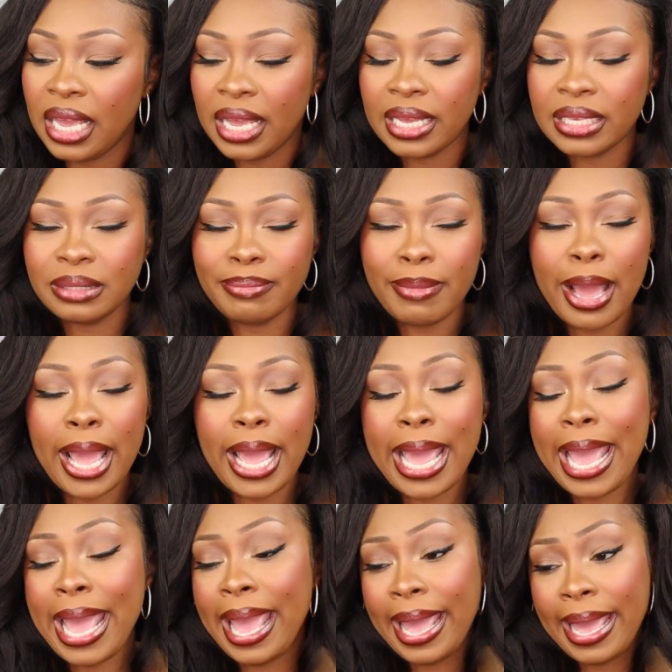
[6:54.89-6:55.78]
is my
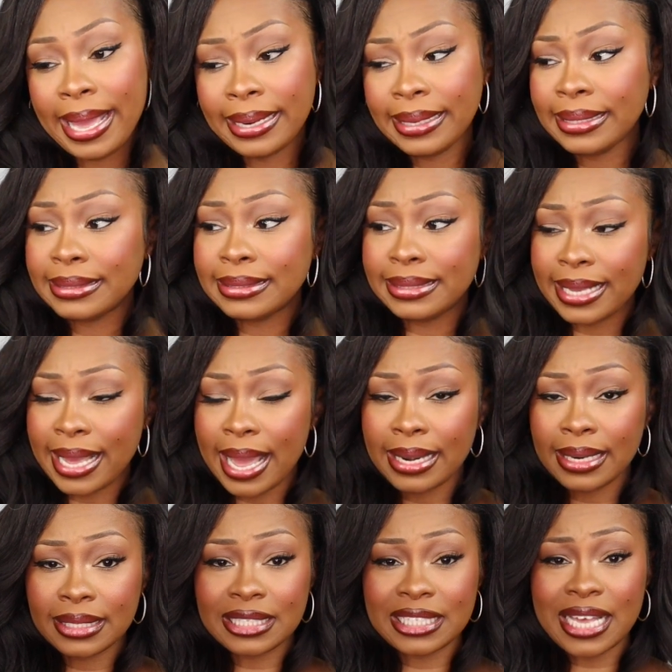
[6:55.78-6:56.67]
handy
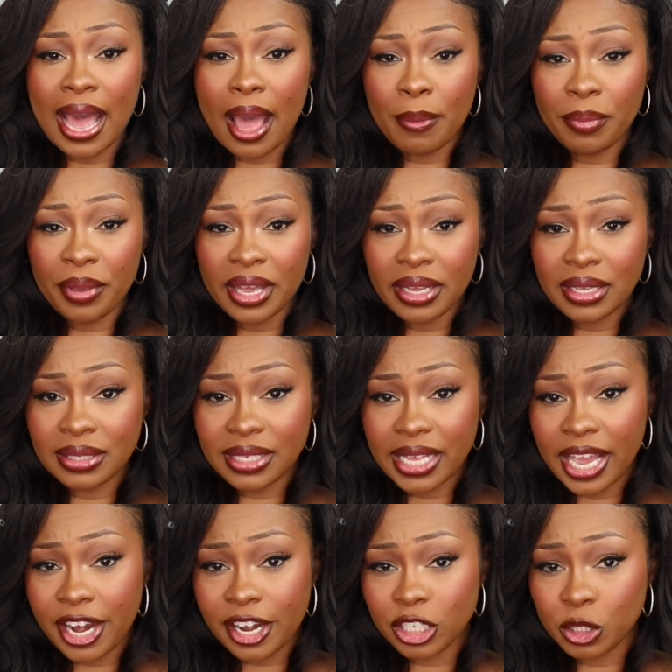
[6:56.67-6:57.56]
dandy
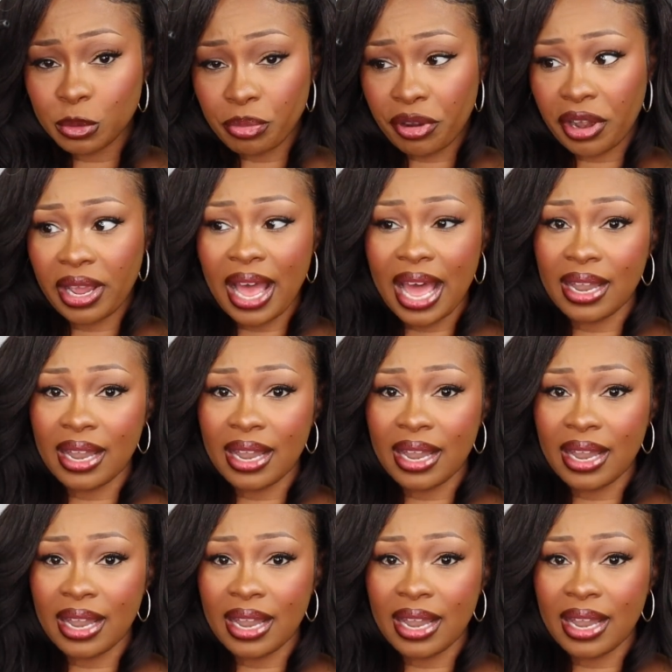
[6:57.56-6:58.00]
Topics hairspray.